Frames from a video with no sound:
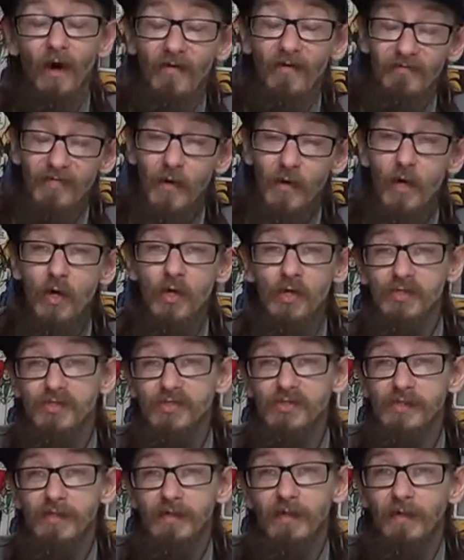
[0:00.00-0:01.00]
Of
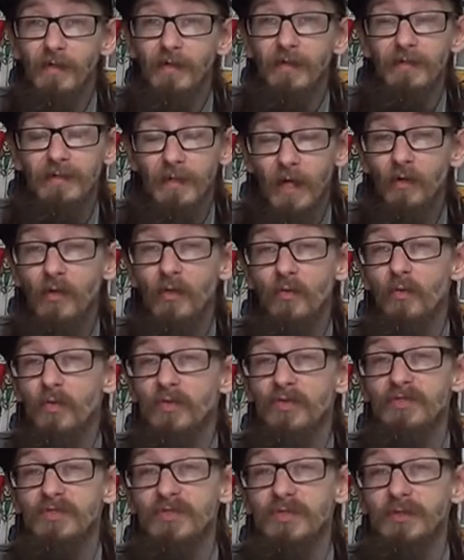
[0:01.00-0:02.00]
course, Garrett
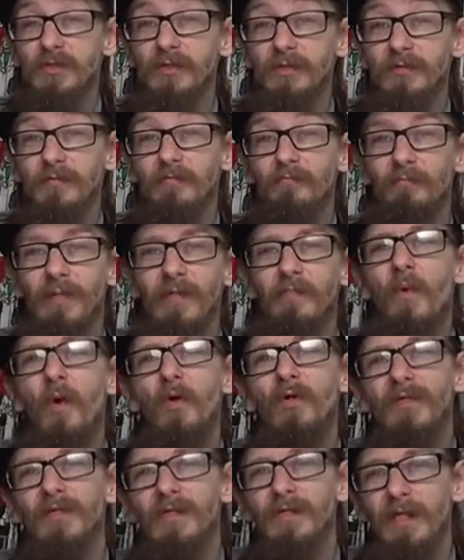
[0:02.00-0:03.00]
wants to be
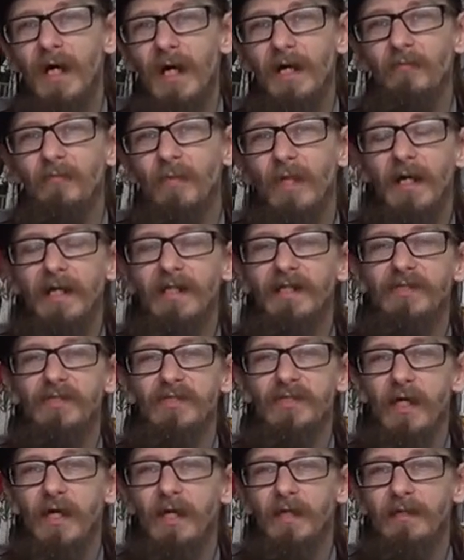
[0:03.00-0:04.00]
more in the
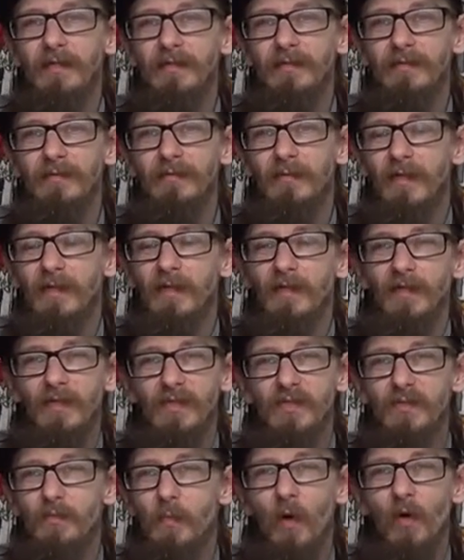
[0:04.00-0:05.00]
limelight and
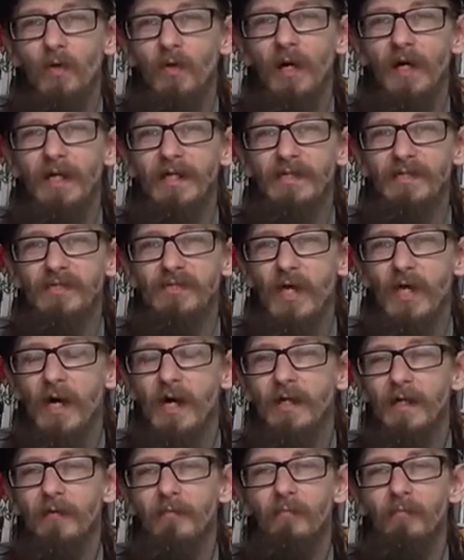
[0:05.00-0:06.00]
spotlight
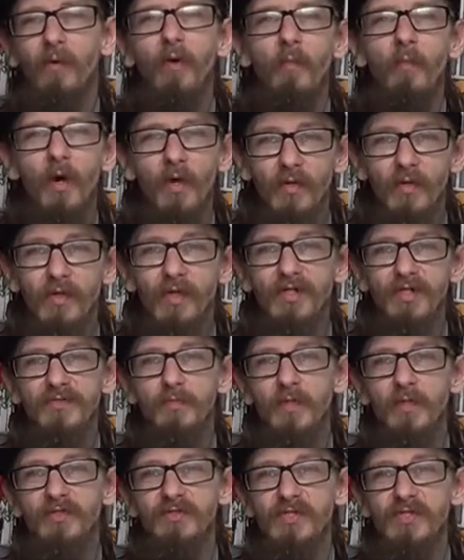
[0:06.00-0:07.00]
and promote the
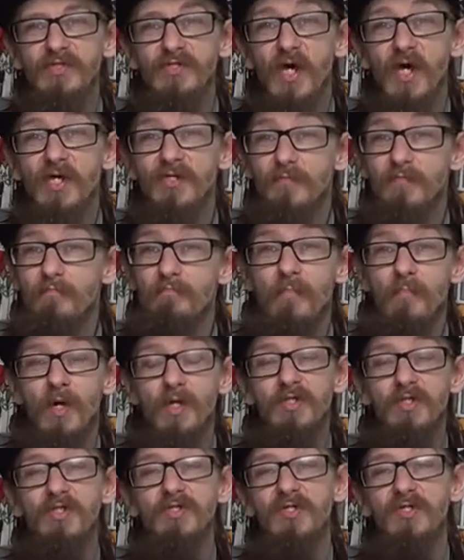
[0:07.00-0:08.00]
Ghostbusters as
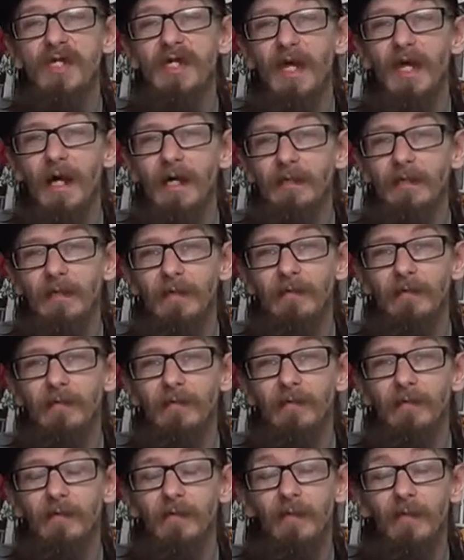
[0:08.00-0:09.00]
much as he can.
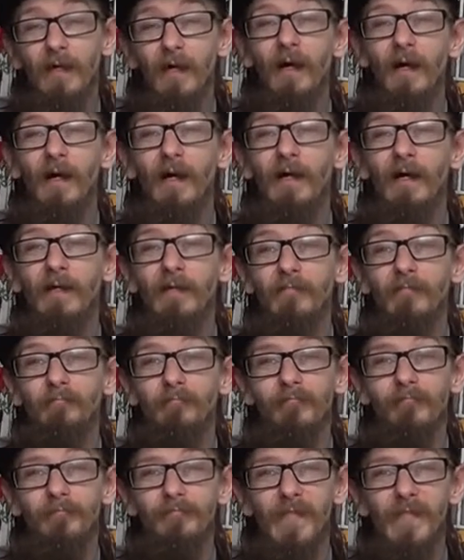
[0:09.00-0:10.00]
And
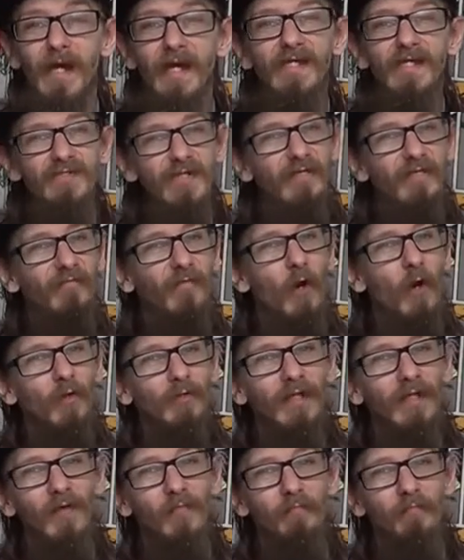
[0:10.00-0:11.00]
he's even
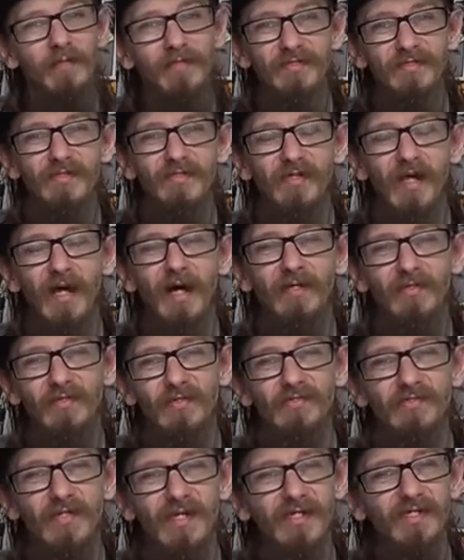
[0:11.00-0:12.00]
got little business cards
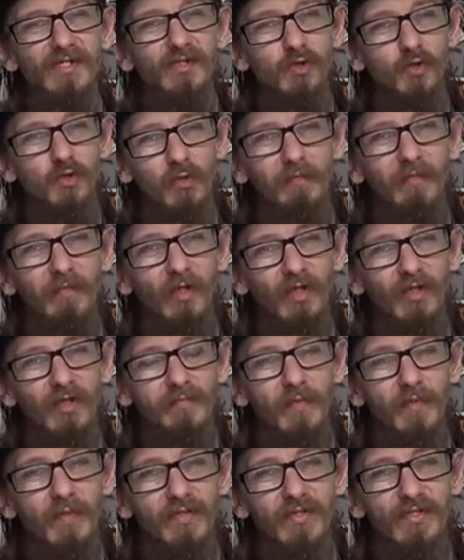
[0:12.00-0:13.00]
that say Extreme
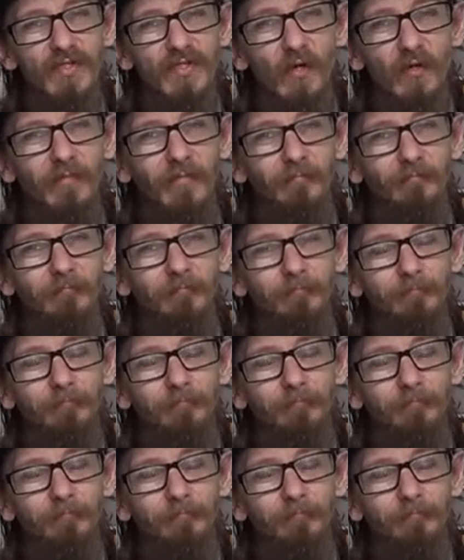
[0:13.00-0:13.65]
Ghostbusters on.